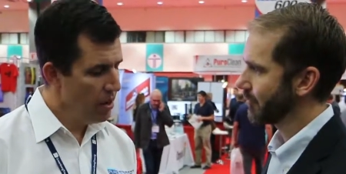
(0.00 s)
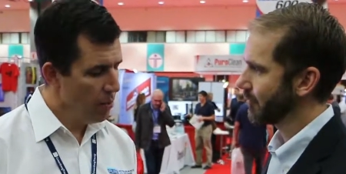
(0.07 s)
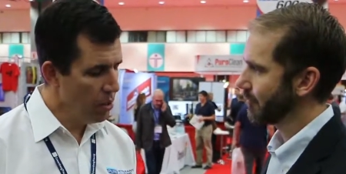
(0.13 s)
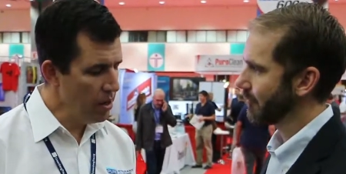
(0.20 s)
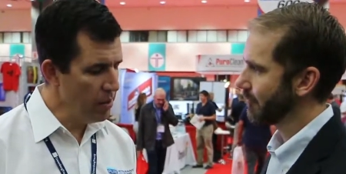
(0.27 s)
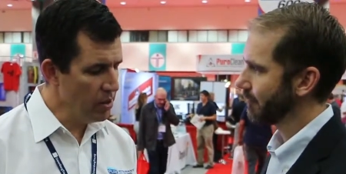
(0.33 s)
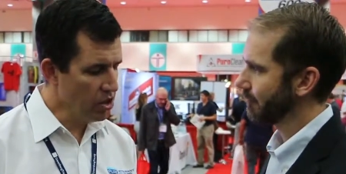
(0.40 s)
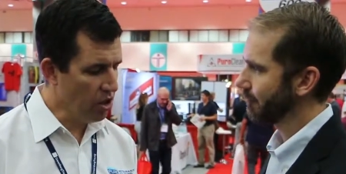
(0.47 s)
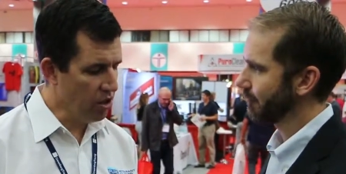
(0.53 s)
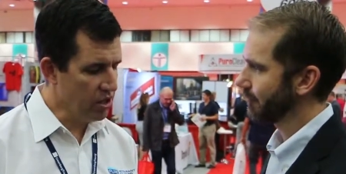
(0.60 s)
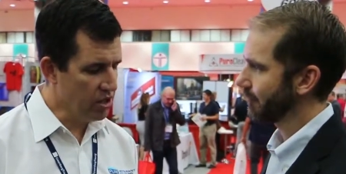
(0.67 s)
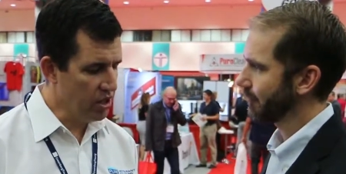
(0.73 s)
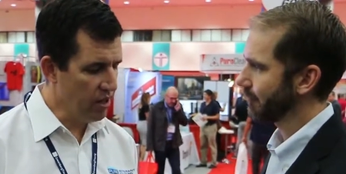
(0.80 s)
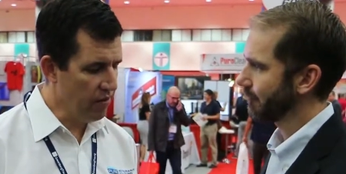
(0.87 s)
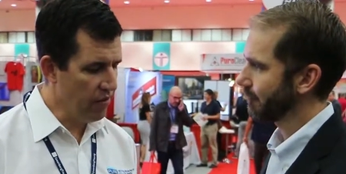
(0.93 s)
Speaker 1: pretty much all the
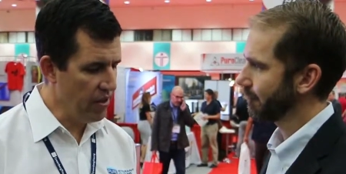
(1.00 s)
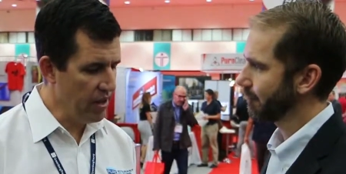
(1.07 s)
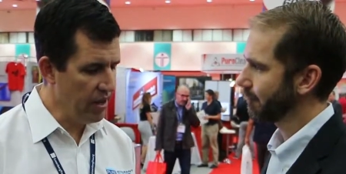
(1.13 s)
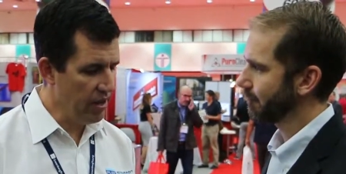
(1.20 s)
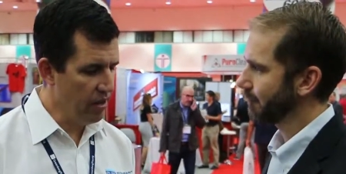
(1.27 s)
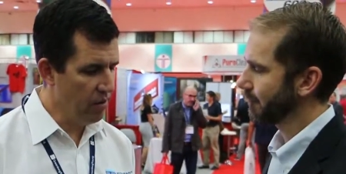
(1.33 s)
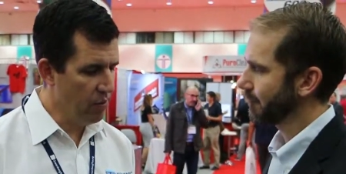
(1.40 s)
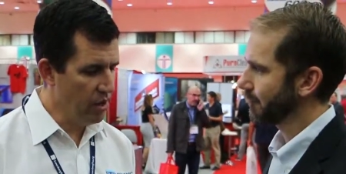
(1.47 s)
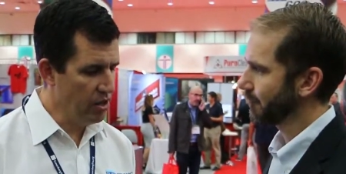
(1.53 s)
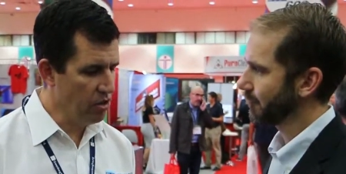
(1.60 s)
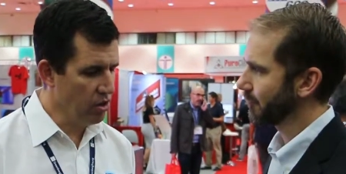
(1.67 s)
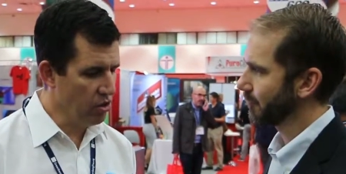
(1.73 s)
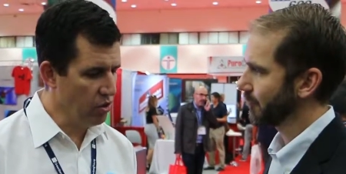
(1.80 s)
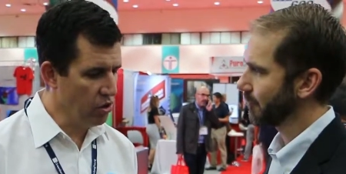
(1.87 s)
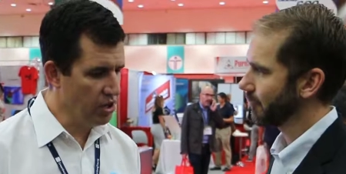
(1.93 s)
stuff that
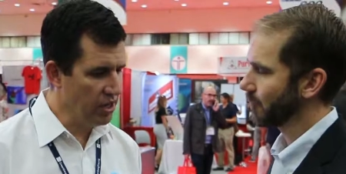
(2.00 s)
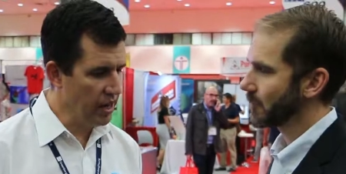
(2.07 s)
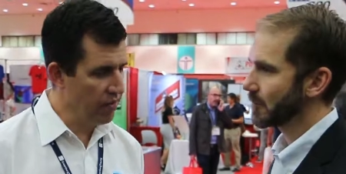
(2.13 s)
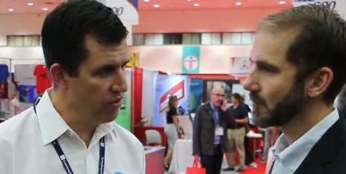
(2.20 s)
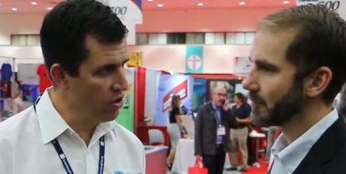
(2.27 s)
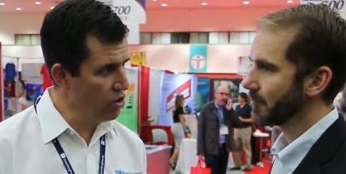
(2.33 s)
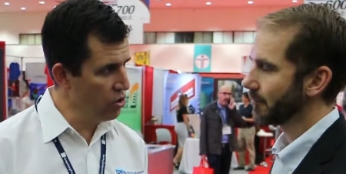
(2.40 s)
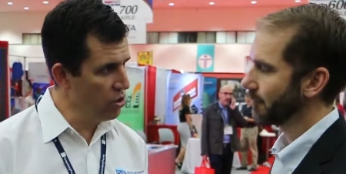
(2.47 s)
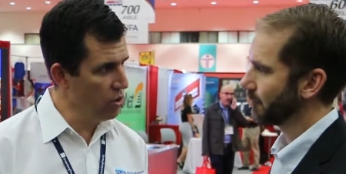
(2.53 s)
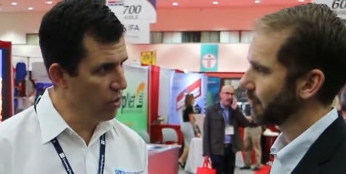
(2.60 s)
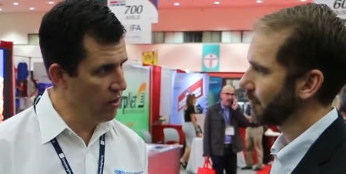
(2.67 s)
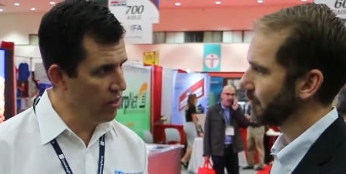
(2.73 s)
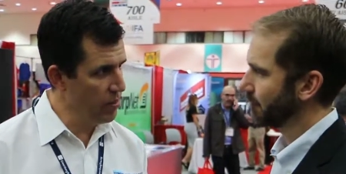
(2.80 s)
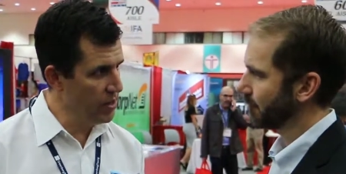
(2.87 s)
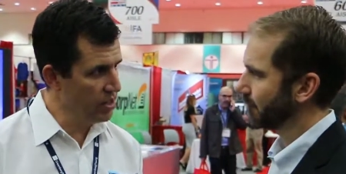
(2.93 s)
restaurateurs have to do to
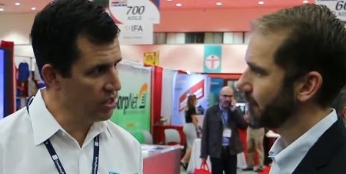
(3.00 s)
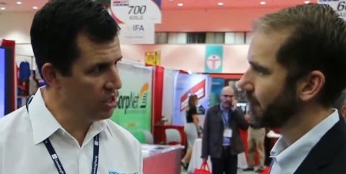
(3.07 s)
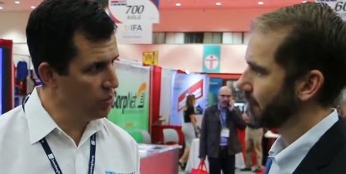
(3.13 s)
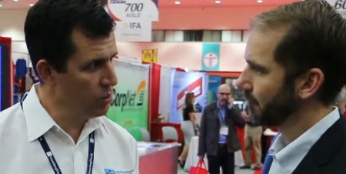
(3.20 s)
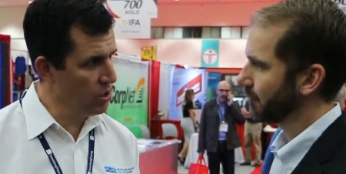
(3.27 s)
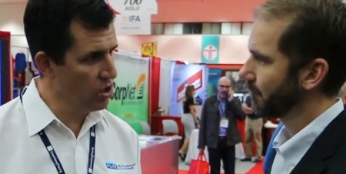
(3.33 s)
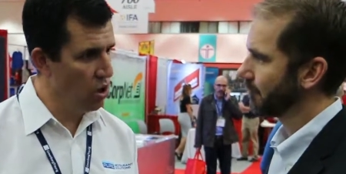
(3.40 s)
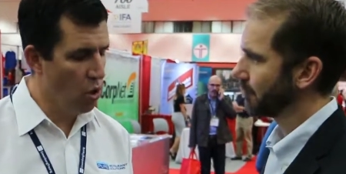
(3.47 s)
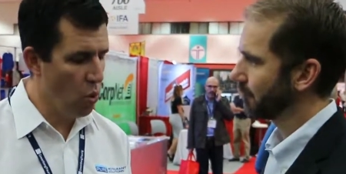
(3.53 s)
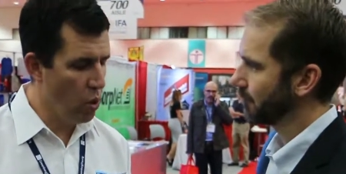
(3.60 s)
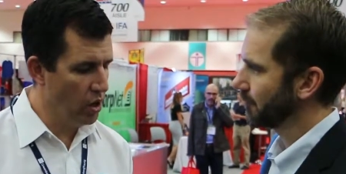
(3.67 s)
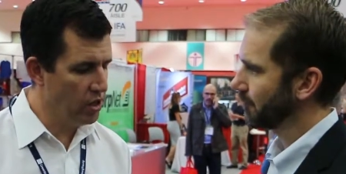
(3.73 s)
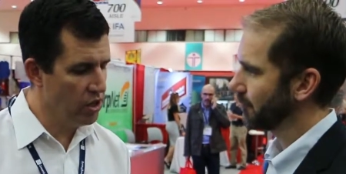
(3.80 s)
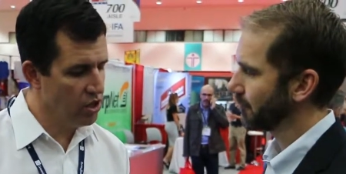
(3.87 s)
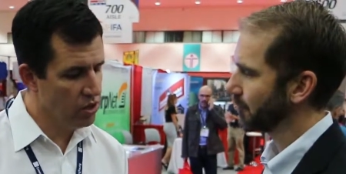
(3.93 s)
run the business but don't
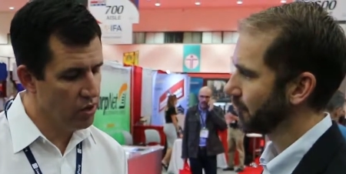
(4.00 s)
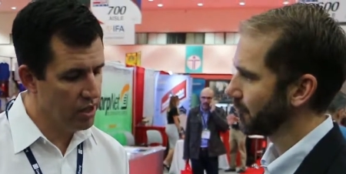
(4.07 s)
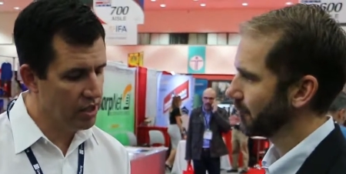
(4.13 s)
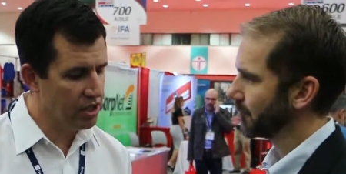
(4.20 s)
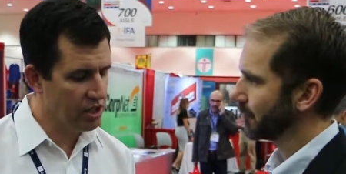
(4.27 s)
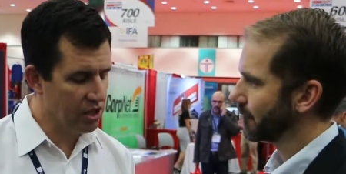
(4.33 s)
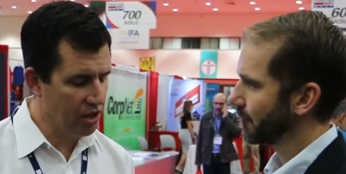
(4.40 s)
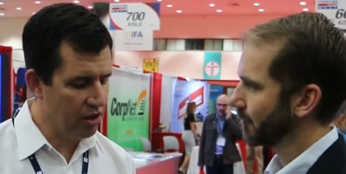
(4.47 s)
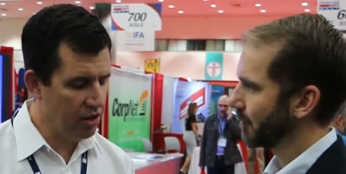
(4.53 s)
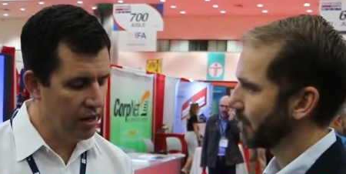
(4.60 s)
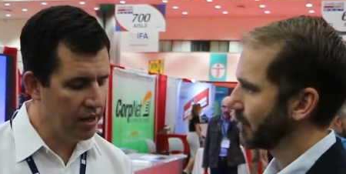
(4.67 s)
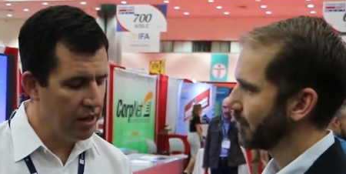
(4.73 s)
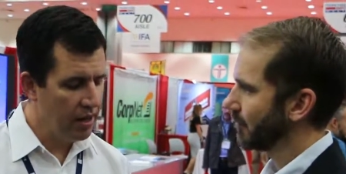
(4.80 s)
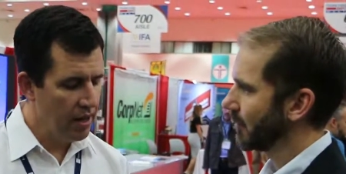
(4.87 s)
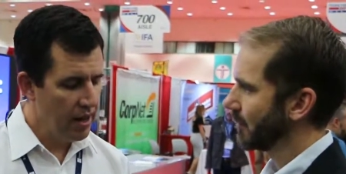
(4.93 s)
want to do
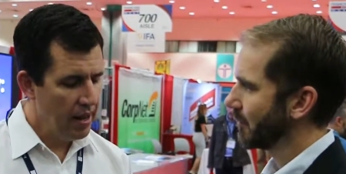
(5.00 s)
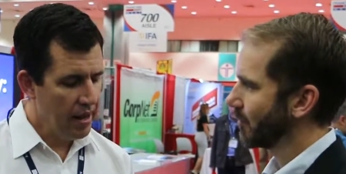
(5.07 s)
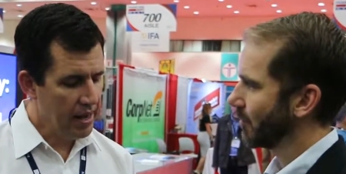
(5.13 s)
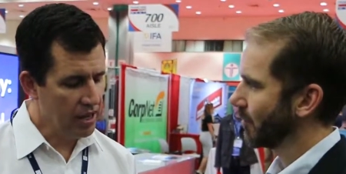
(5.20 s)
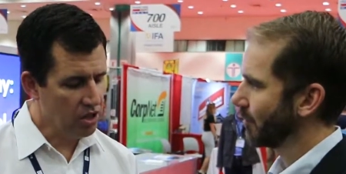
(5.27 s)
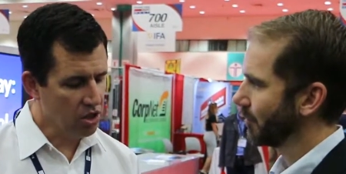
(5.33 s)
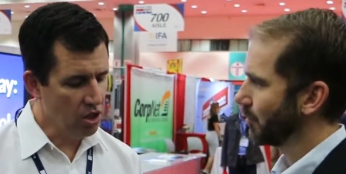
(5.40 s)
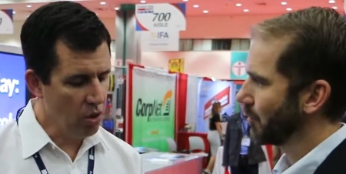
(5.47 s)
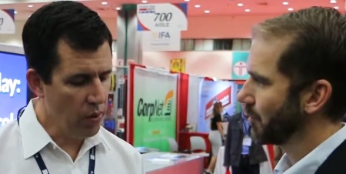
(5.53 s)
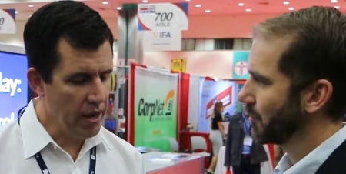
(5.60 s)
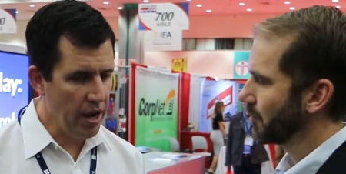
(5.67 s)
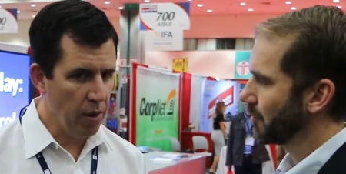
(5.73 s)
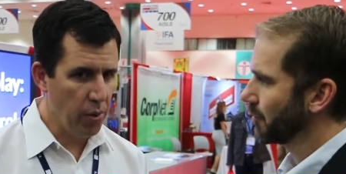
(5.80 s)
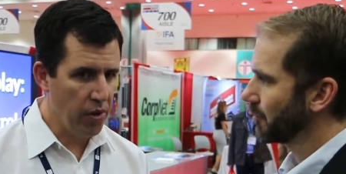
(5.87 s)
necessarily. And so we help